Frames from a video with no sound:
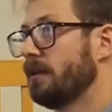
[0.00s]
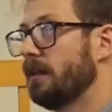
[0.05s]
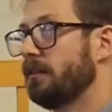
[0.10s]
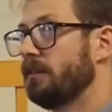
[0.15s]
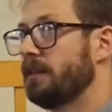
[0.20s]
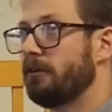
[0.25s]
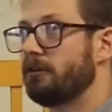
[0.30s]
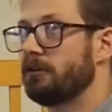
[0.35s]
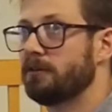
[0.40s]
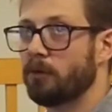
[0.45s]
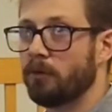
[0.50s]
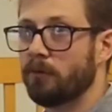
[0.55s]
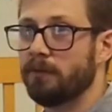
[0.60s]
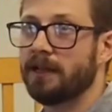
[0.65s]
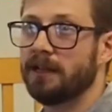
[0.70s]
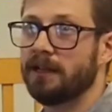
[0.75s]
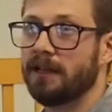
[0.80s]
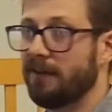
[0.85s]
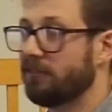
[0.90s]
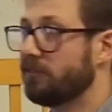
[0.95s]
There is probably
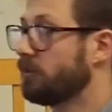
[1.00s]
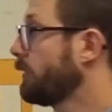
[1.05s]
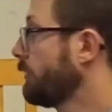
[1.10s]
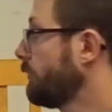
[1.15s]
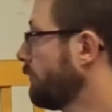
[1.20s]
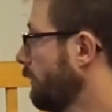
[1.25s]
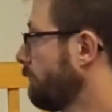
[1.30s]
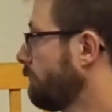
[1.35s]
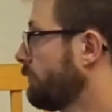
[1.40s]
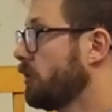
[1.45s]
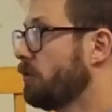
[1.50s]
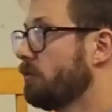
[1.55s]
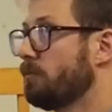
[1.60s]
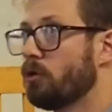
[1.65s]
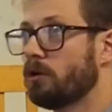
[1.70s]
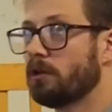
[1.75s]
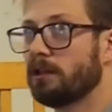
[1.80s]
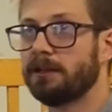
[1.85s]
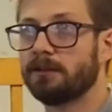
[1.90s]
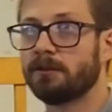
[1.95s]
going to have to be a few
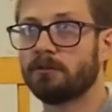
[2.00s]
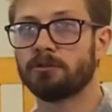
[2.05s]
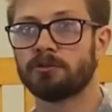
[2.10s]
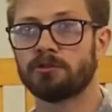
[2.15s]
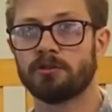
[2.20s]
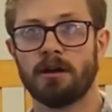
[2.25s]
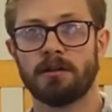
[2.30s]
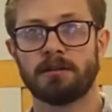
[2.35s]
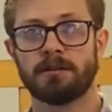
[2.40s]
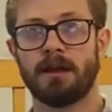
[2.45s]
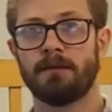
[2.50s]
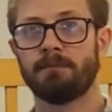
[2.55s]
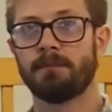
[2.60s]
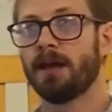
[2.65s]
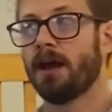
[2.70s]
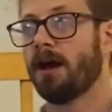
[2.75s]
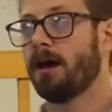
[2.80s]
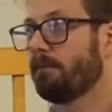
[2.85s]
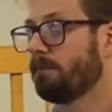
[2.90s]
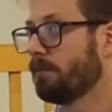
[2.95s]
more clinical trials
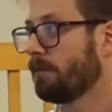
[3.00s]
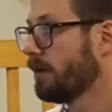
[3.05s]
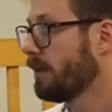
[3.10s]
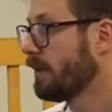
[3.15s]
coming up.